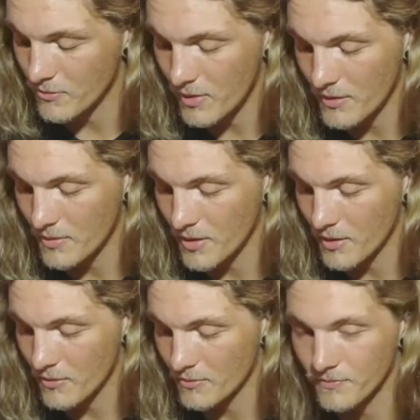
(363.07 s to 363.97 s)
Don't bite my
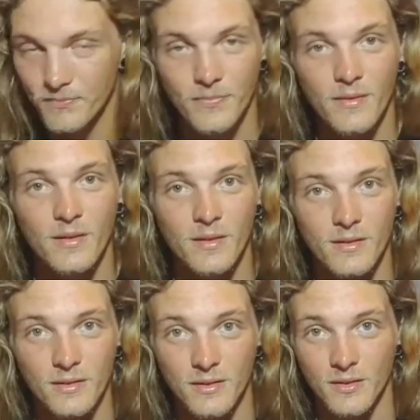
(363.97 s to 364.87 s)
arm.
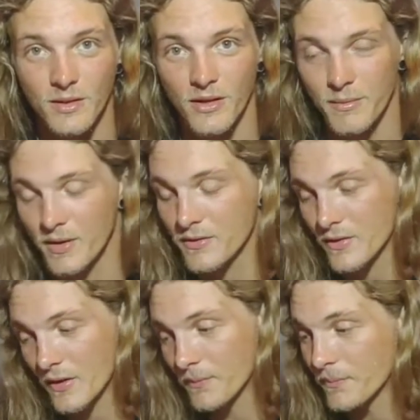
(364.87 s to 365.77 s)
You know what I mean?
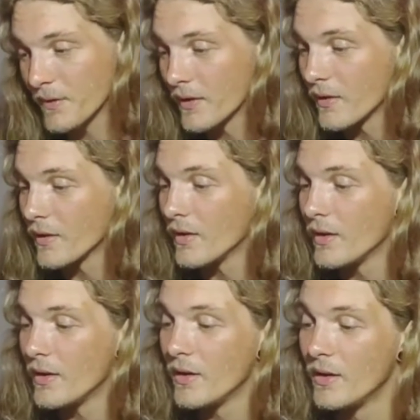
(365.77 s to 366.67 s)
So,
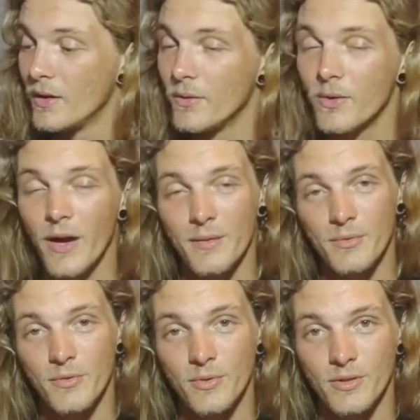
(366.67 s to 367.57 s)
we'll go ahead
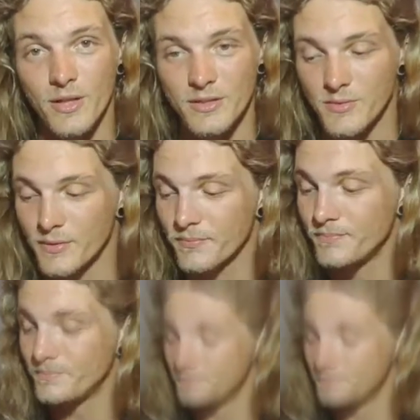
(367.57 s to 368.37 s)
and move on to the next one.